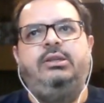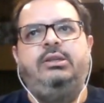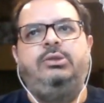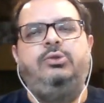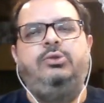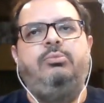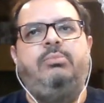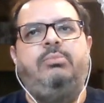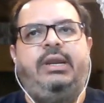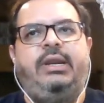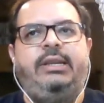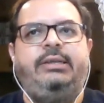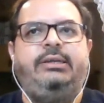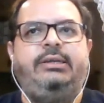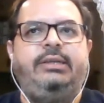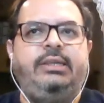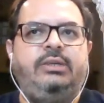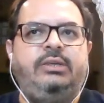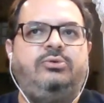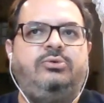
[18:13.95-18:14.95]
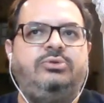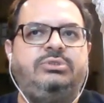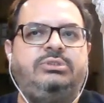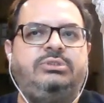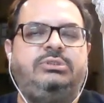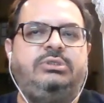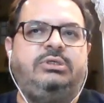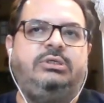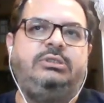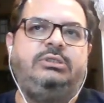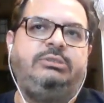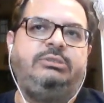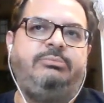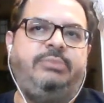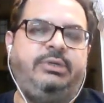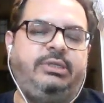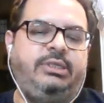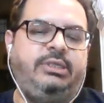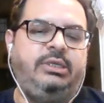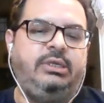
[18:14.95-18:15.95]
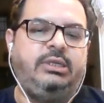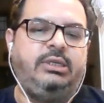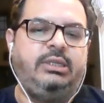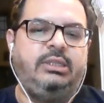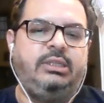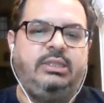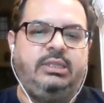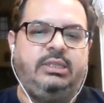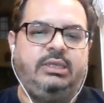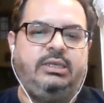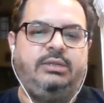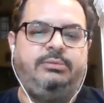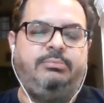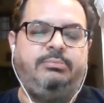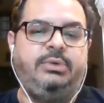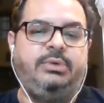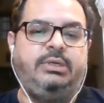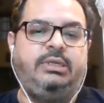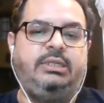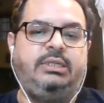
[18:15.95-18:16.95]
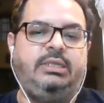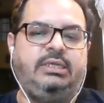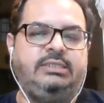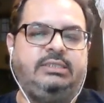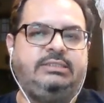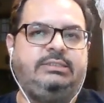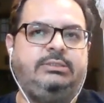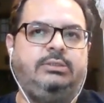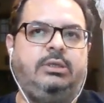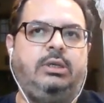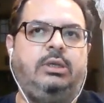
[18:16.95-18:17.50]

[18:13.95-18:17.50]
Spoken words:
You might need to search a bit here and there, but yes,